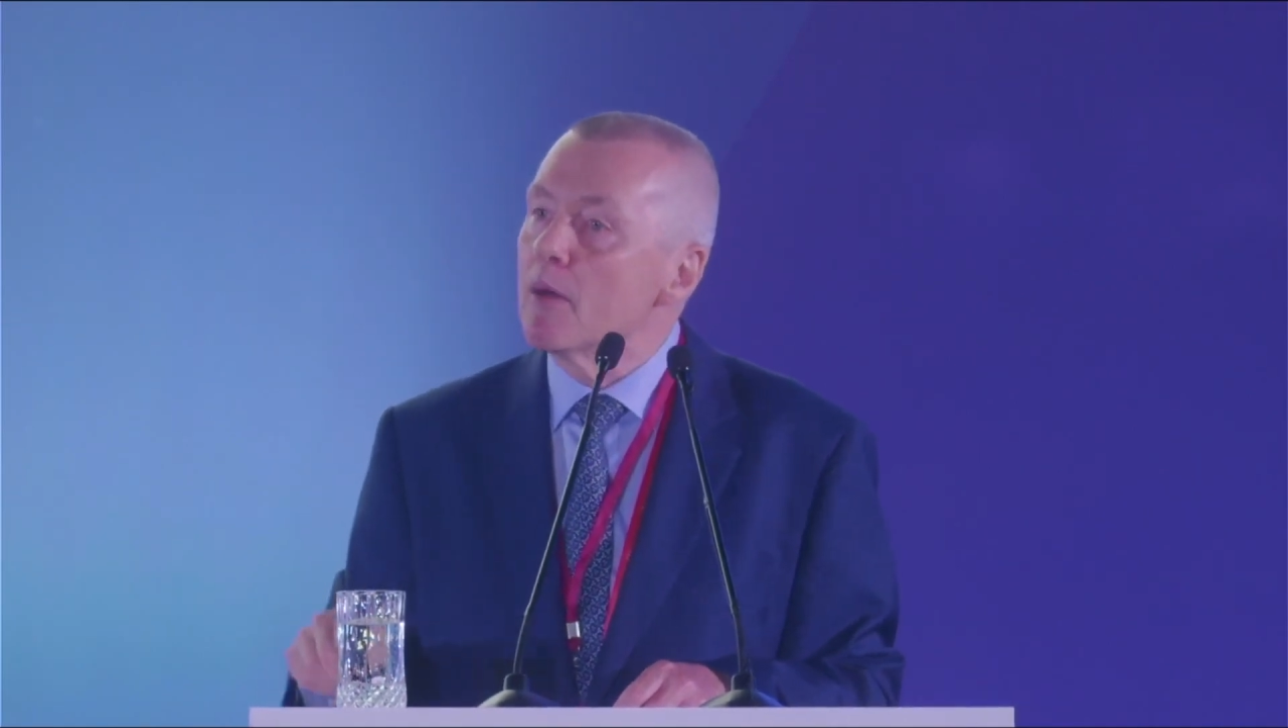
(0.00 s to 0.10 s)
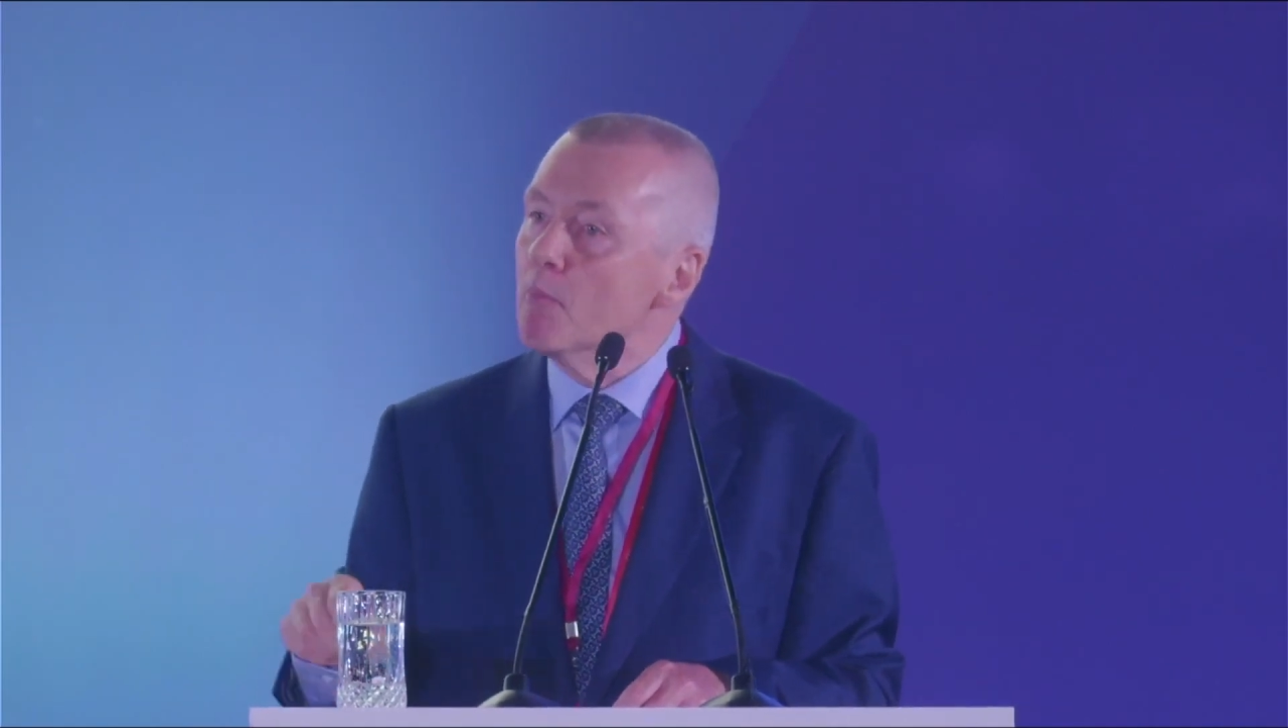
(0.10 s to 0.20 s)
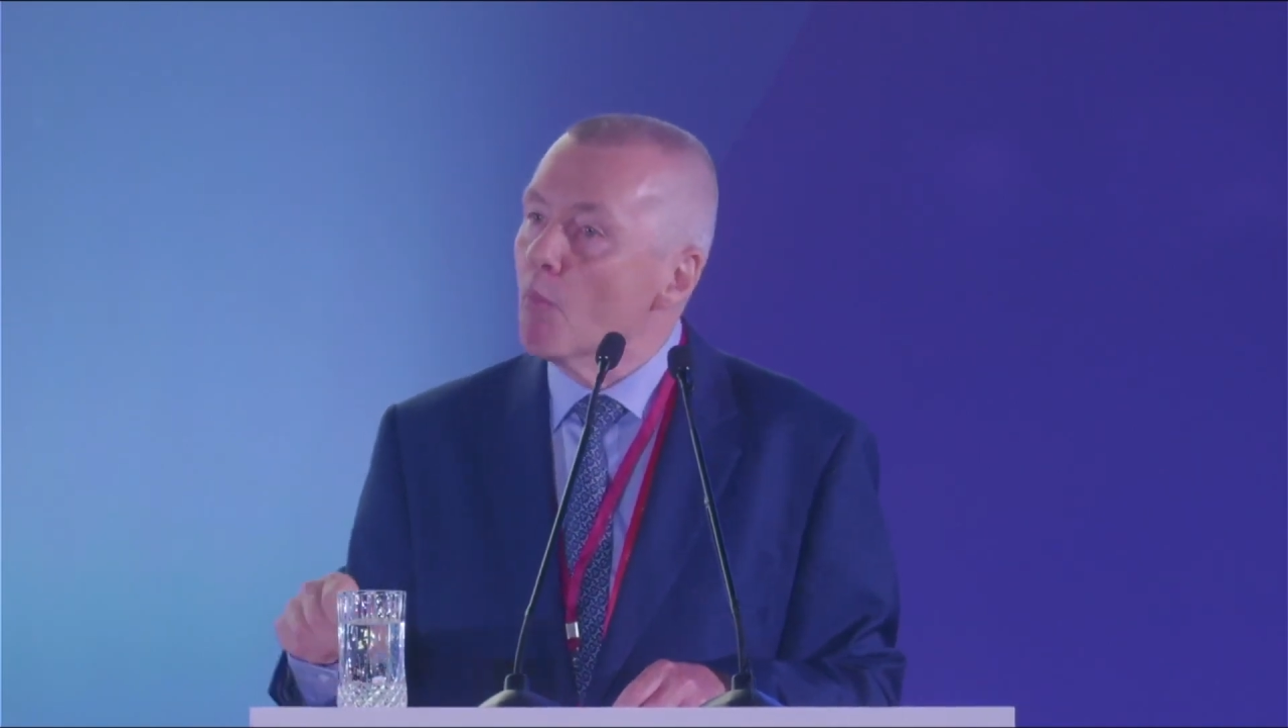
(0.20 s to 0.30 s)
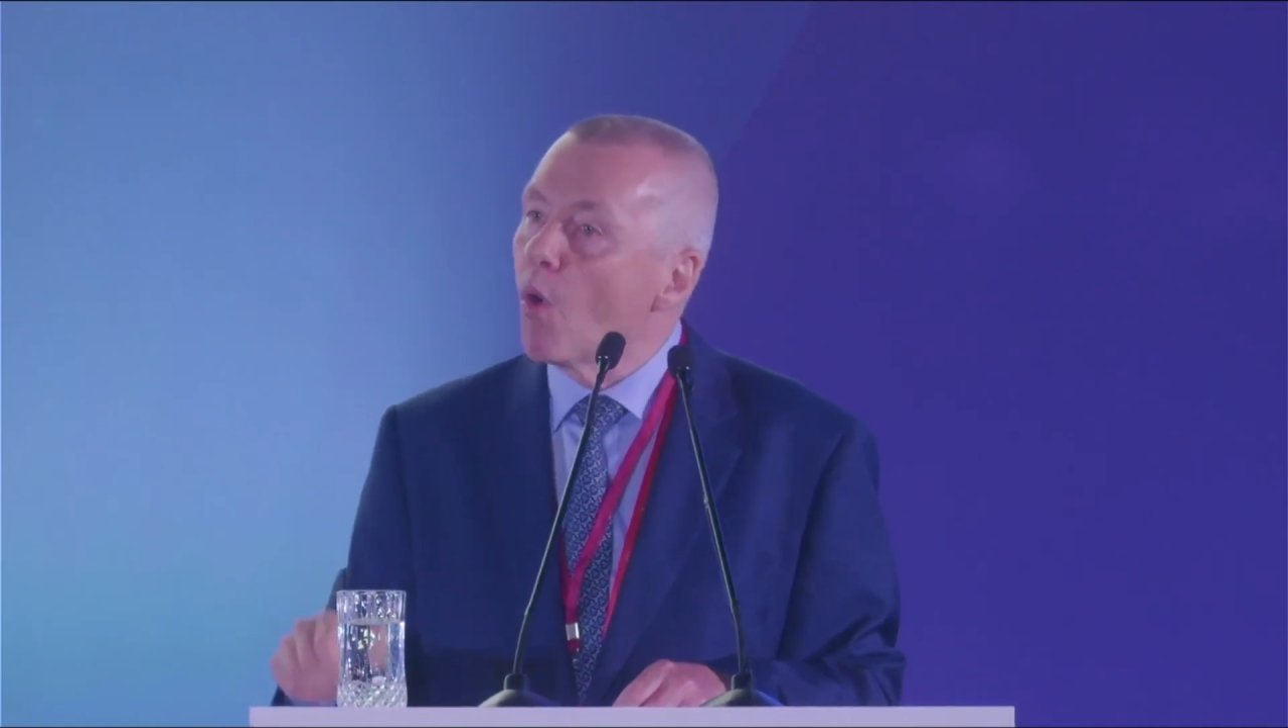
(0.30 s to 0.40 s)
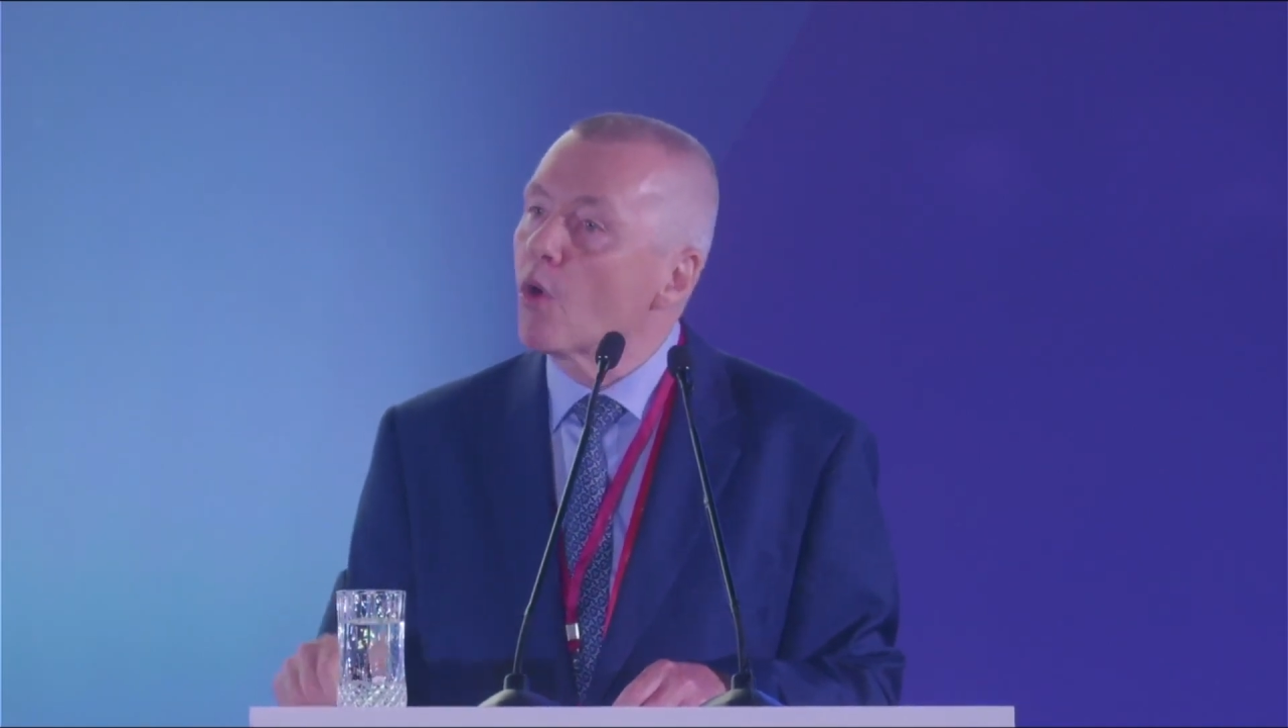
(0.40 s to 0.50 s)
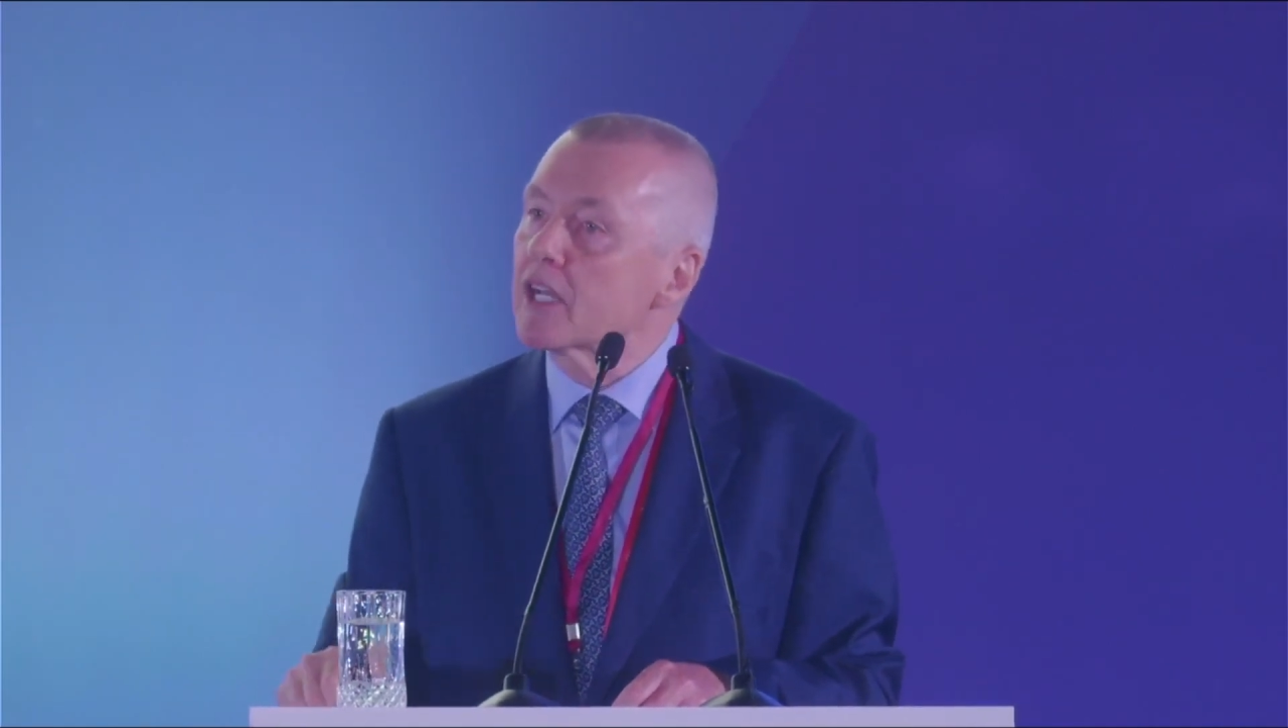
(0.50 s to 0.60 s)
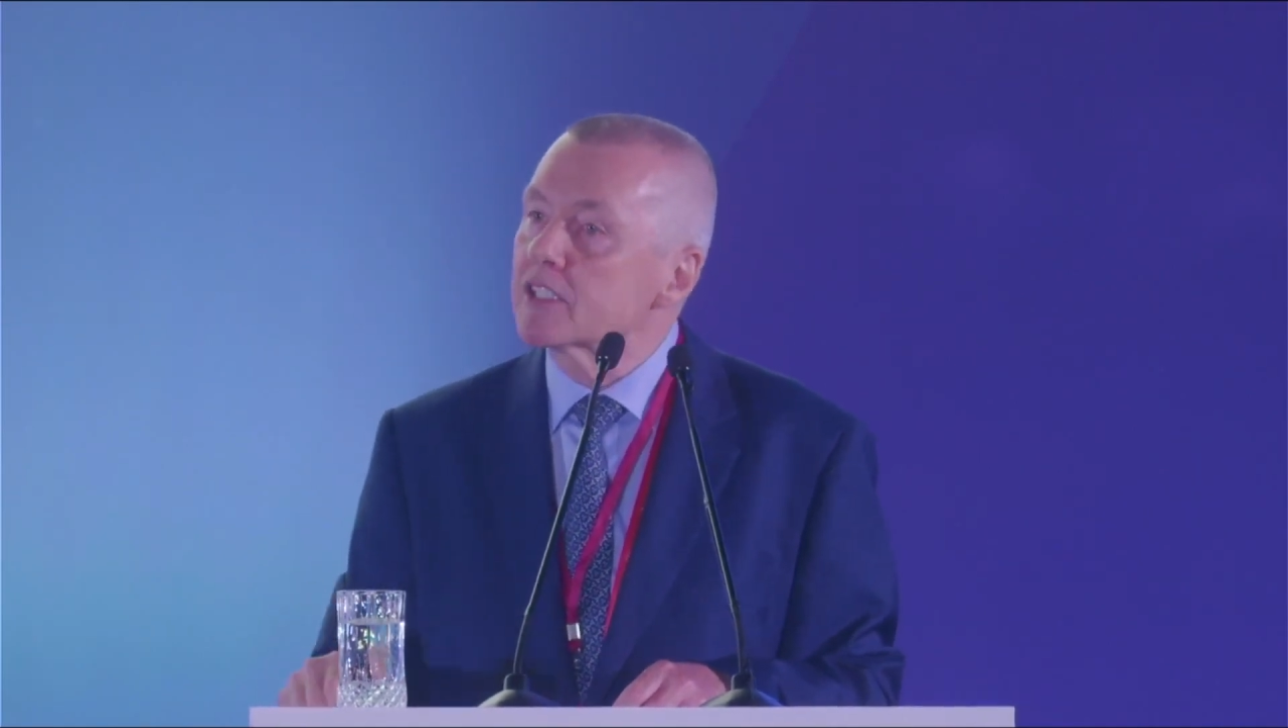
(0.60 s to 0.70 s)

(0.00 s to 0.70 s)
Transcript: more